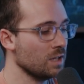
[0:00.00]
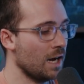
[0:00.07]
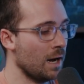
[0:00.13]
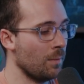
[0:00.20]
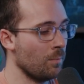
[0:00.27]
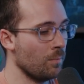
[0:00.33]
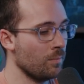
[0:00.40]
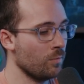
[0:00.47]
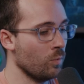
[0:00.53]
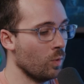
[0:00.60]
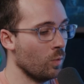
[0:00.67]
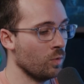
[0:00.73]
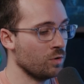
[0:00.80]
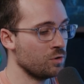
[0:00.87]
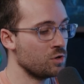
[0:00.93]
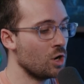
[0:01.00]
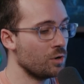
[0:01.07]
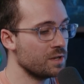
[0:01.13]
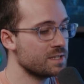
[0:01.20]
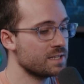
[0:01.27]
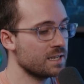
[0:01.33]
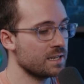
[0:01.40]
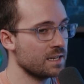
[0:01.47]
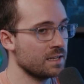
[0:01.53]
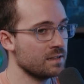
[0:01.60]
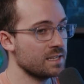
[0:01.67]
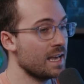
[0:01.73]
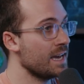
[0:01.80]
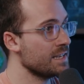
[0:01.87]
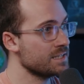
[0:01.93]
What we're noticing
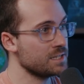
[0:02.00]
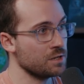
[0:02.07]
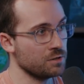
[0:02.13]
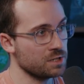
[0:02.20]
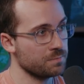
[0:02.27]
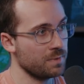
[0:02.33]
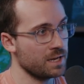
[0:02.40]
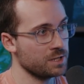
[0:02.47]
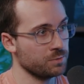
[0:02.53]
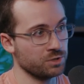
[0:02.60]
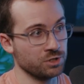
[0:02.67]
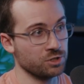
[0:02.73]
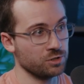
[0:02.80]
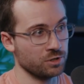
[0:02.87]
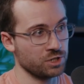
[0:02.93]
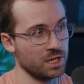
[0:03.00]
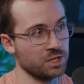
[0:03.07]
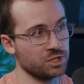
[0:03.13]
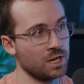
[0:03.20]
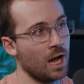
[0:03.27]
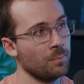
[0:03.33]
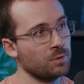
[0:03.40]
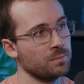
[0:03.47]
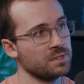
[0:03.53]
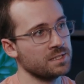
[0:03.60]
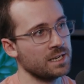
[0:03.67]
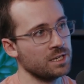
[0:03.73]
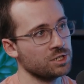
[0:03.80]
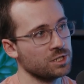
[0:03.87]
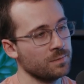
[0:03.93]
in the SEO space, which is search engine
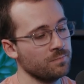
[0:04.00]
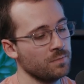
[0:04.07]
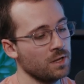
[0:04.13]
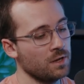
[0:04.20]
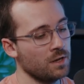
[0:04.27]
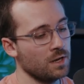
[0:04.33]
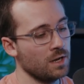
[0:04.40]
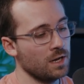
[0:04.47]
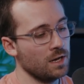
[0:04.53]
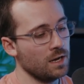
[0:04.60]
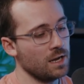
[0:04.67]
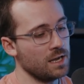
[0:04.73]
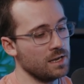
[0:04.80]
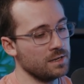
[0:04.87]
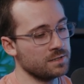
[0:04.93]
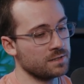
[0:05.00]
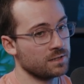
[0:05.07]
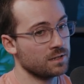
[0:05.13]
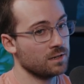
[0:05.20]
optimization, is